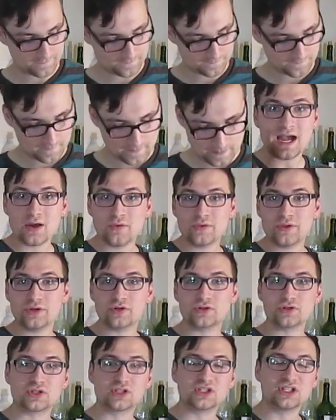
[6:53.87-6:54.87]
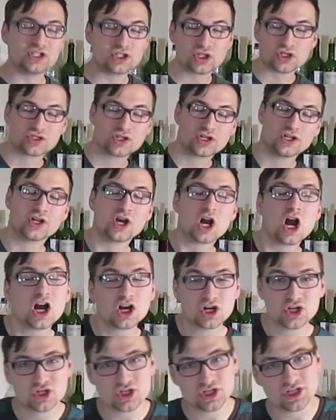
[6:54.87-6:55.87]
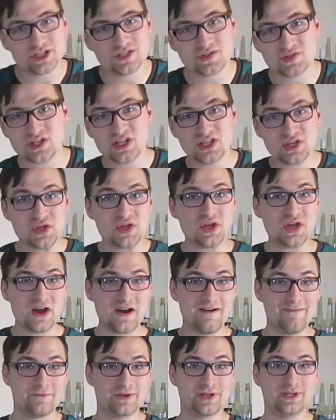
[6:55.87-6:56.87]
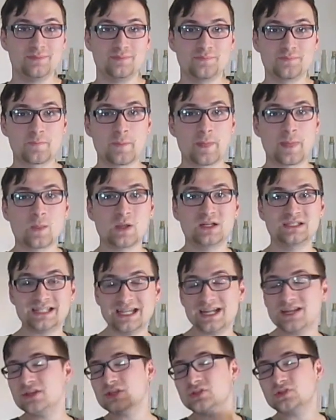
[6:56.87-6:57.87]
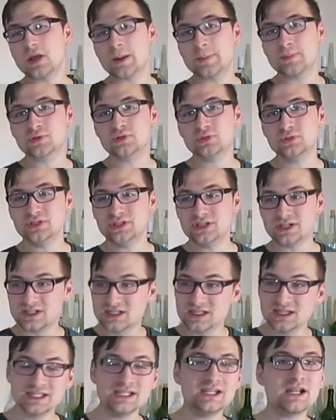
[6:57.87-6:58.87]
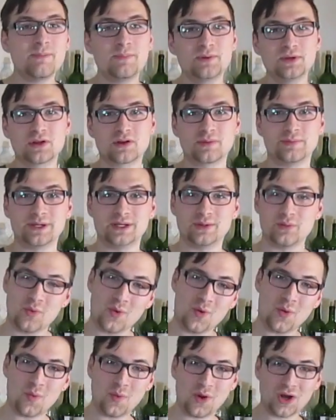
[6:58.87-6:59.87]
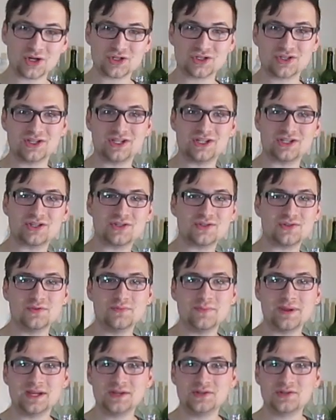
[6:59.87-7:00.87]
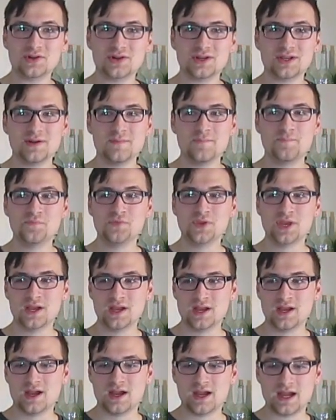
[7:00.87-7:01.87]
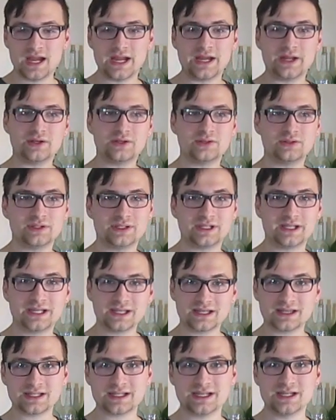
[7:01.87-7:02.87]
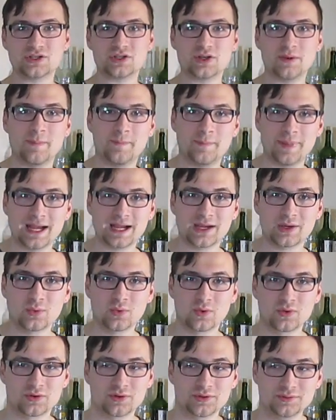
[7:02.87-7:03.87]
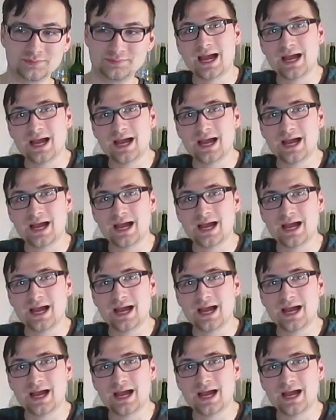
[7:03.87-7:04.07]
Now that your delicious concoction is in the oven, take this opportunity to clean up a little bit. Wash the dishes you made dirty and get the kitchen back in order.